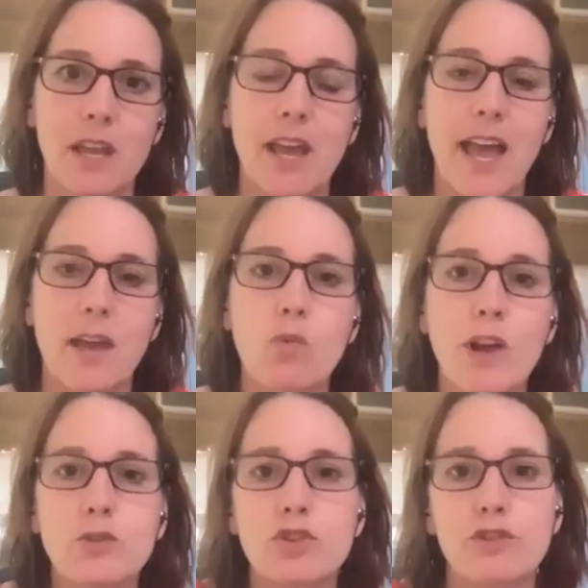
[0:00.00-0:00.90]
And what
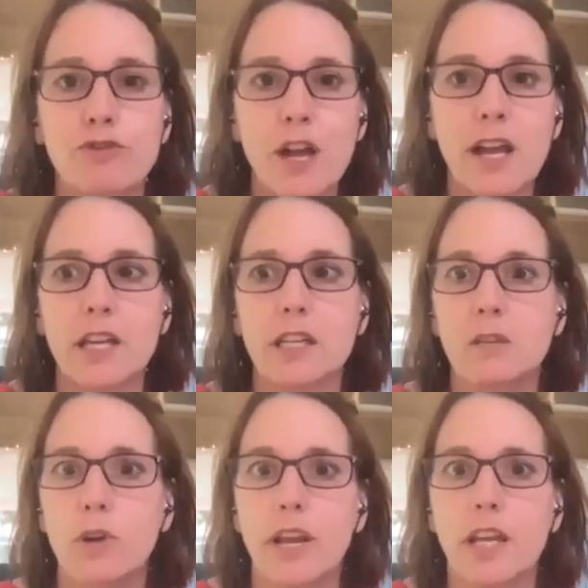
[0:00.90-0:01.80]
you should find, and
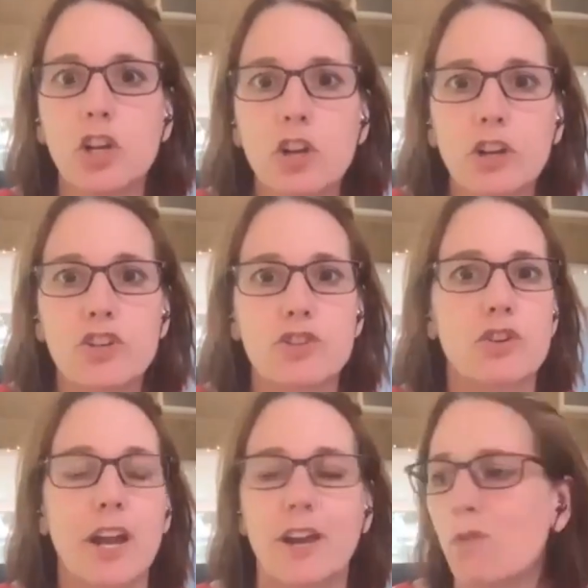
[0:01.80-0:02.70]
what I encourage you to
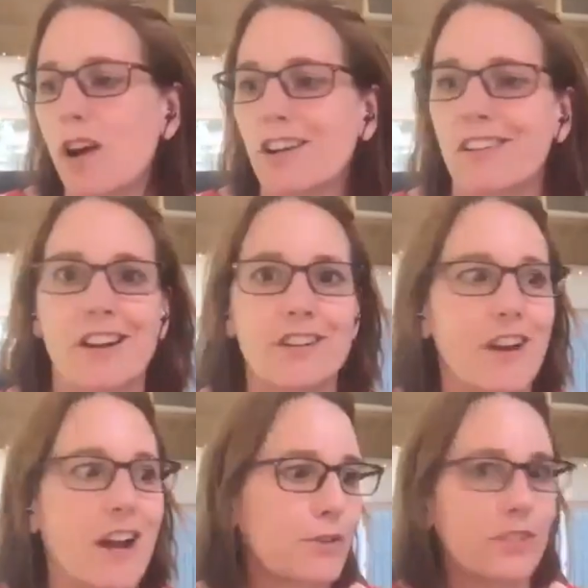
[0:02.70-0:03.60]
kind of walk around your
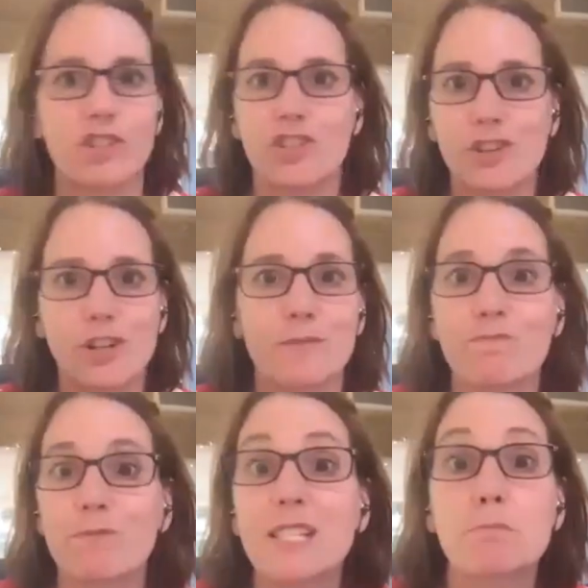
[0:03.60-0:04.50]
house and just start
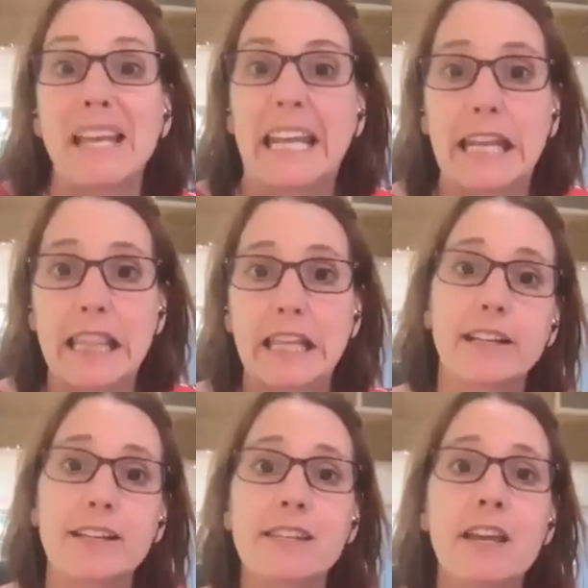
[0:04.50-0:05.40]
spinning
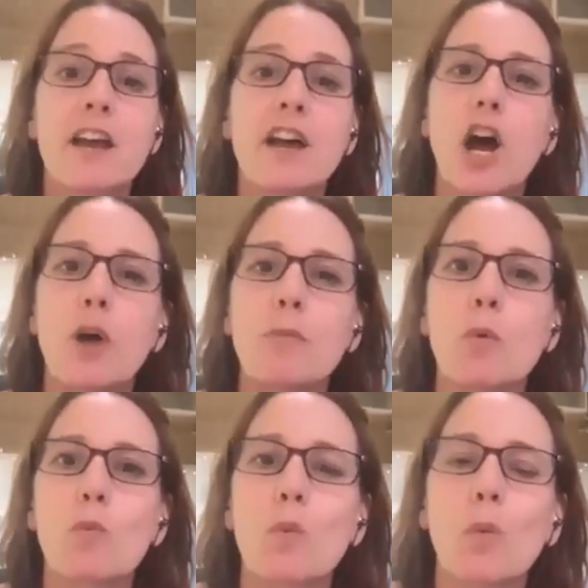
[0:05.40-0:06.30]
things,
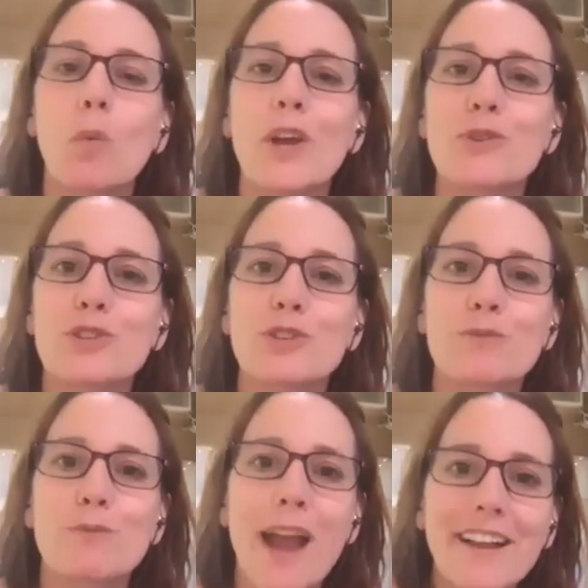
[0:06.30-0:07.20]
what you should
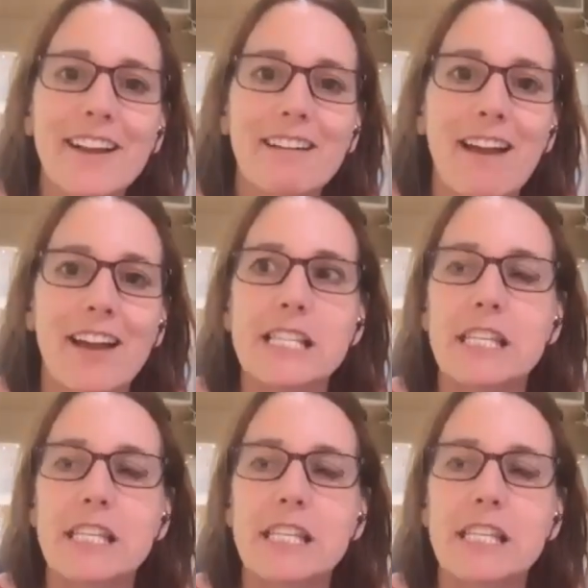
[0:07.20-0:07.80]
recognize